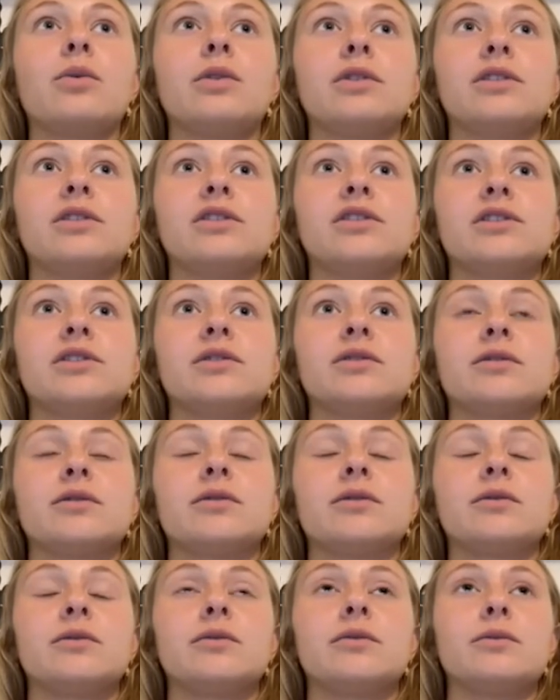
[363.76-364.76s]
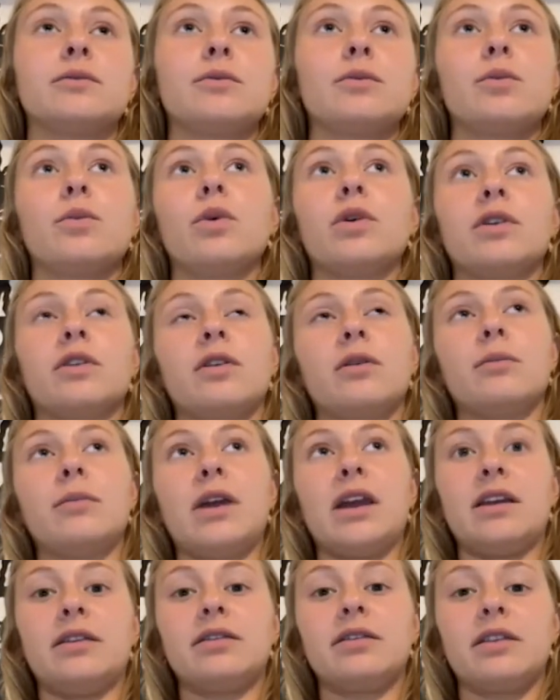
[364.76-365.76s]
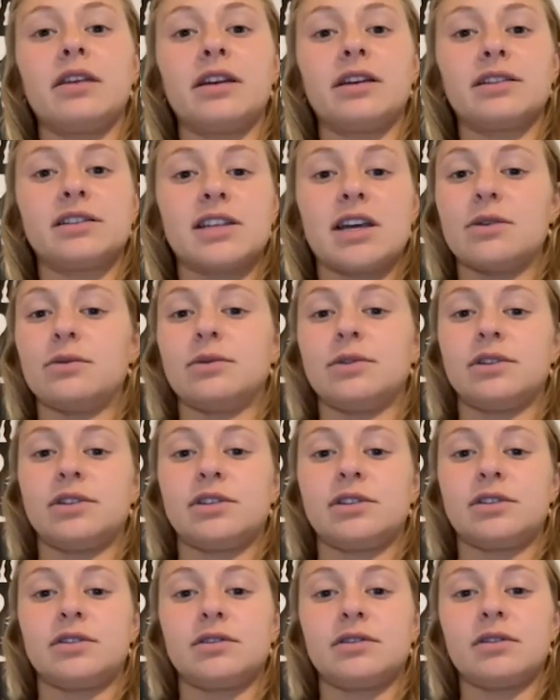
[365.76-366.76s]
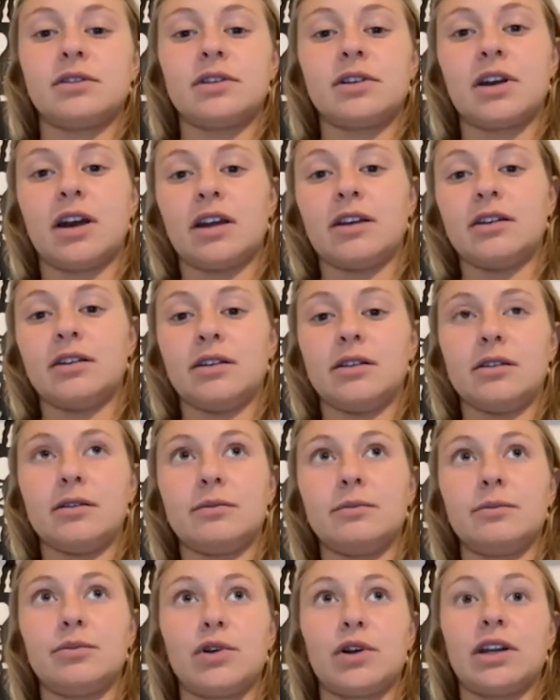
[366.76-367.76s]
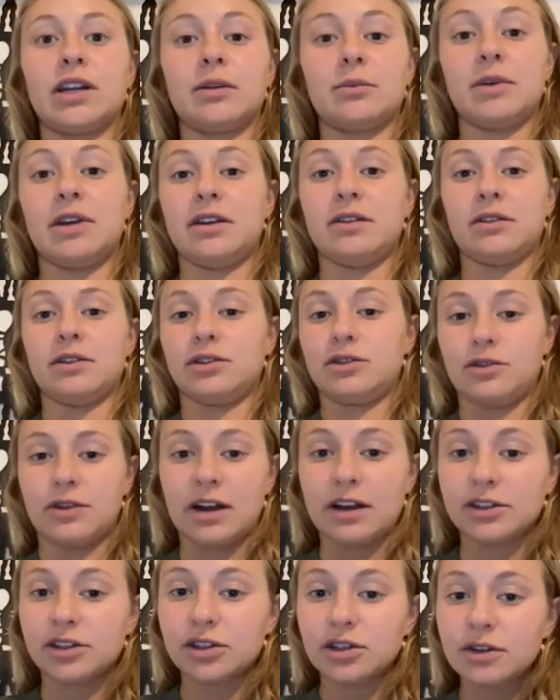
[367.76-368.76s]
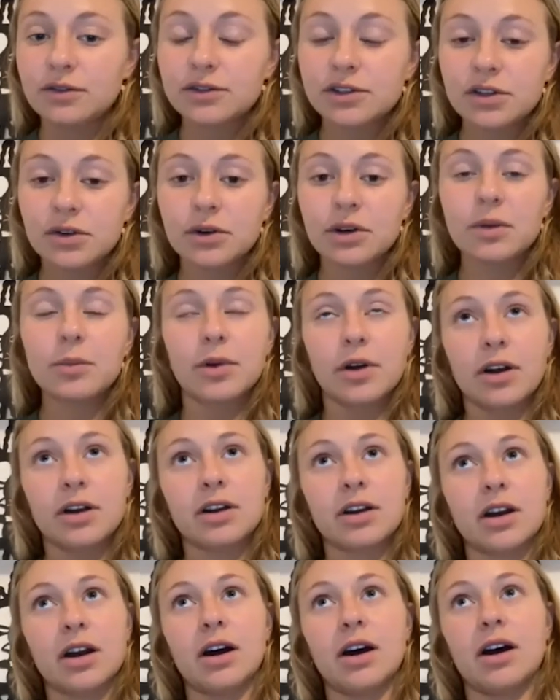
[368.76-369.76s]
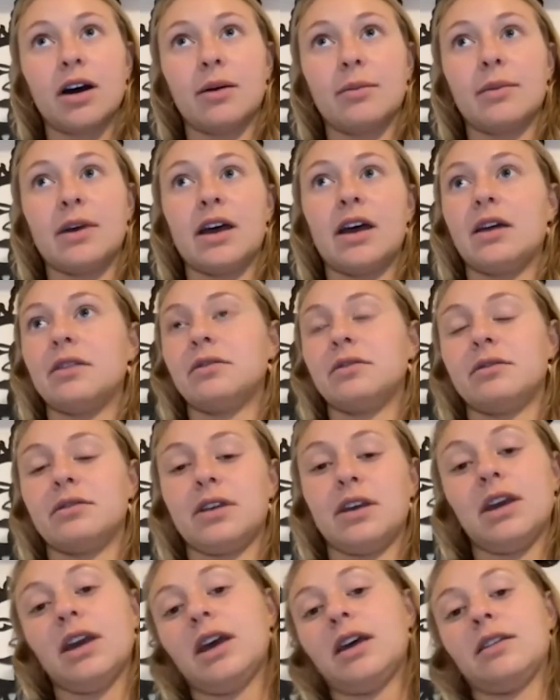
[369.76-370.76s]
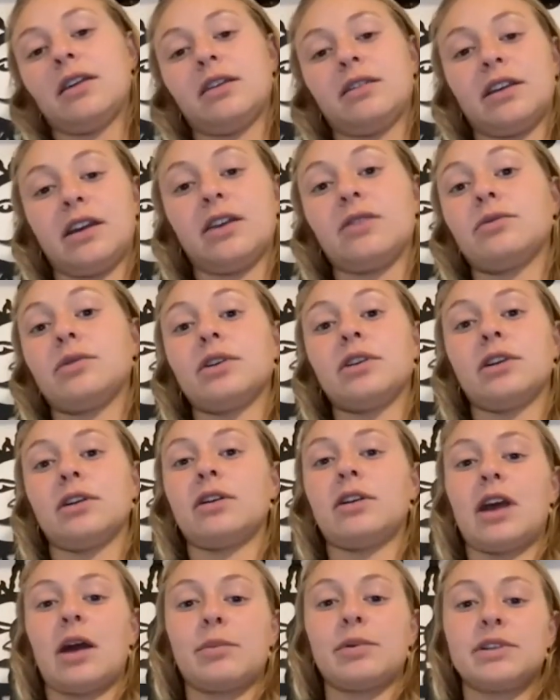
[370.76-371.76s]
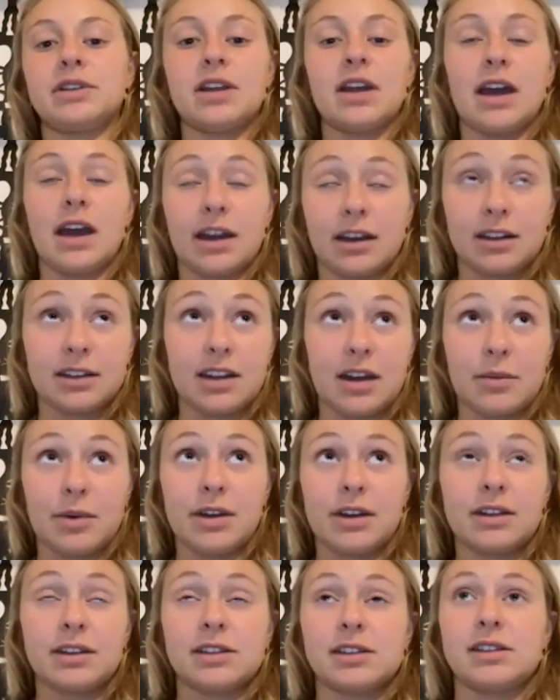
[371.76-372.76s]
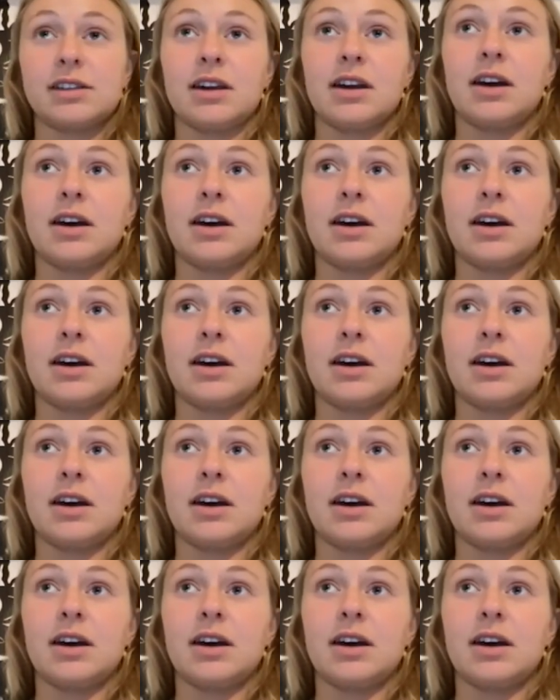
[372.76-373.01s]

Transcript: was one of the main things that was kind of bringing me in the direction of Stony Brook, and that they had really good academics.